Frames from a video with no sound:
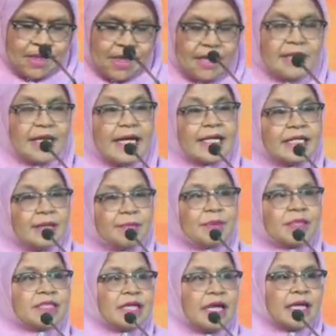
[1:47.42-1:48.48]
And
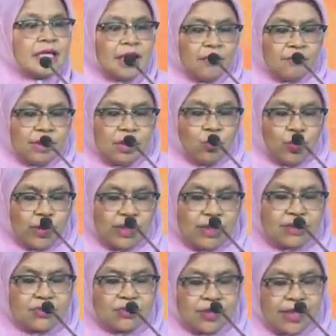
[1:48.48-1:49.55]
90% of the
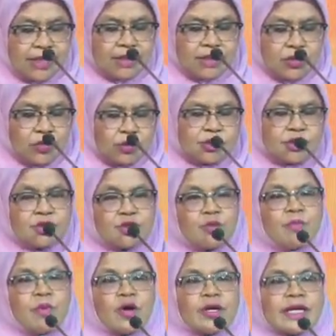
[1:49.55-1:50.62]
world trade goes through
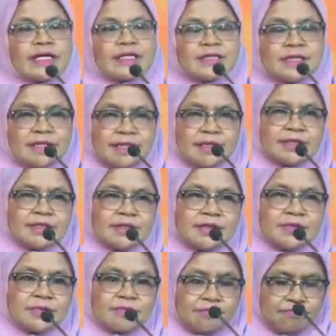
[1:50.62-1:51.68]
port and cities.
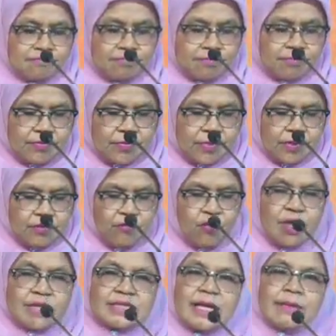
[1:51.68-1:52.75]

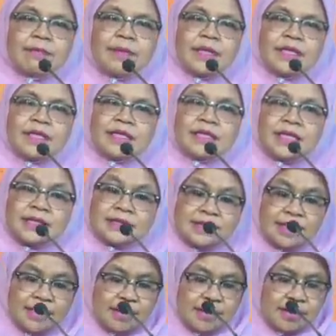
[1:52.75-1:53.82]
For example, in
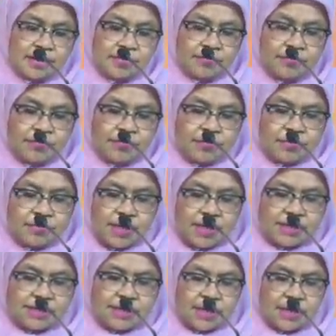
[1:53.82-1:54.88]
Tanzania,
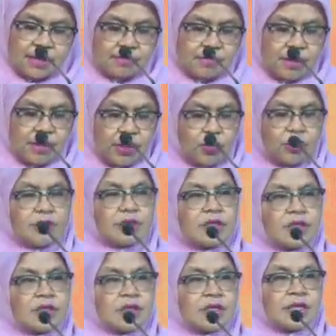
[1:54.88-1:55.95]
Dar es Salaam alone
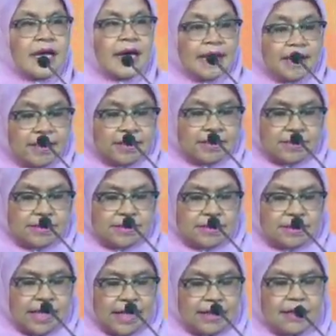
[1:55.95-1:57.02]
handles
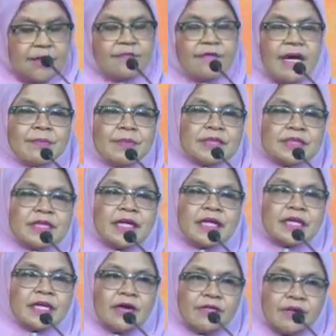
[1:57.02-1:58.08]

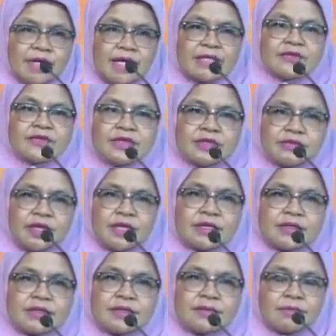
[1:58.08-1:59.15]
95% of the country
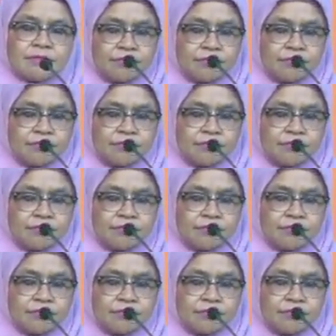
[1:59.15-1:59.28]
trades.